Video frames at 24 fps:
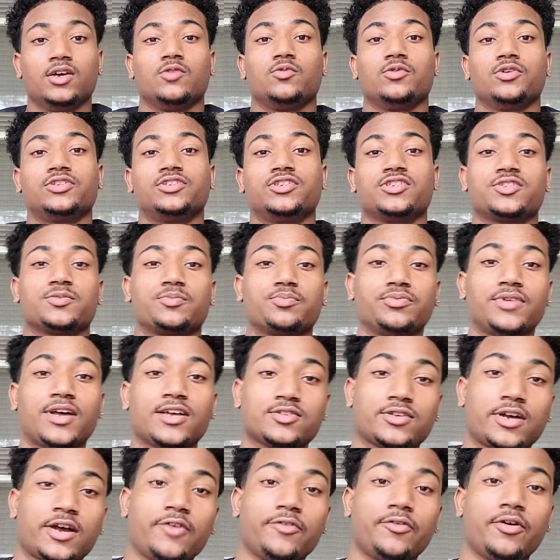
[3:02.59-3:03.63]
Which is
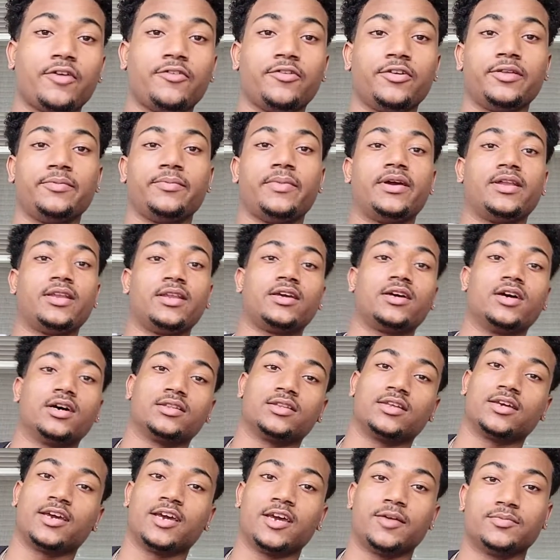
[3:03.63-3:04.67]
that's why I really mainly got
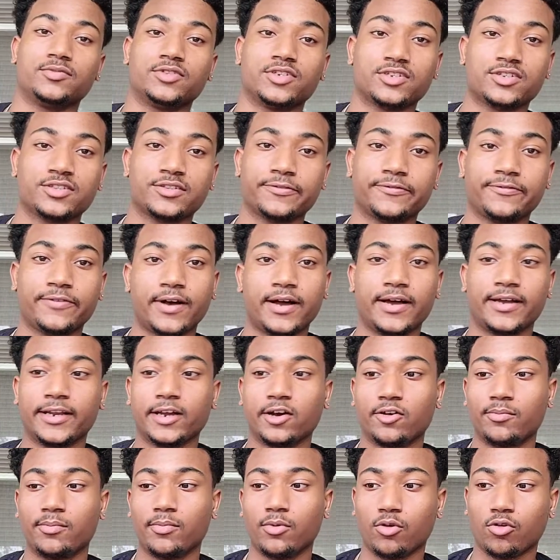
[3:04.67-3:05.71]
the game, just to find
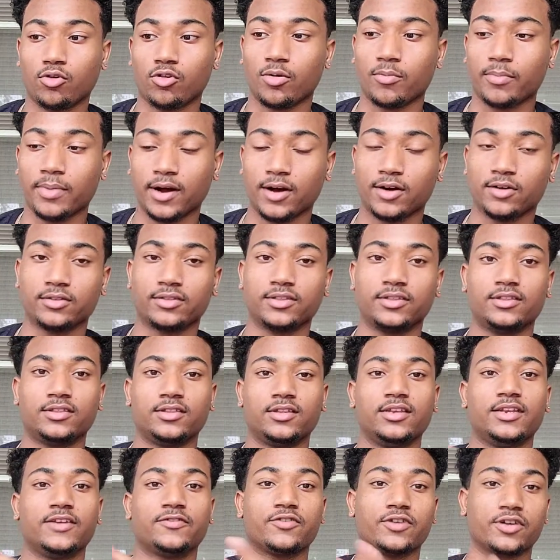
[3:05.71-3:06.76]
out more about
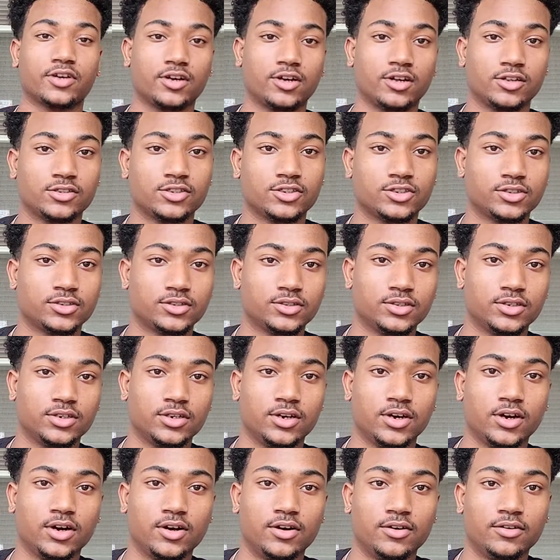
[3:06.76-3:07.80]
the different culture
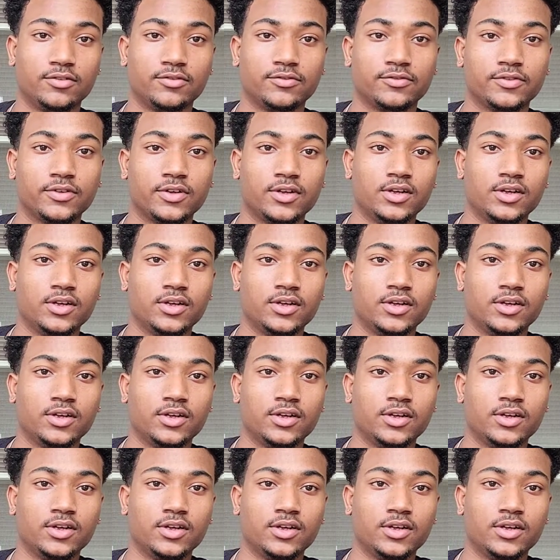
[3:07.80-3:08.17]
of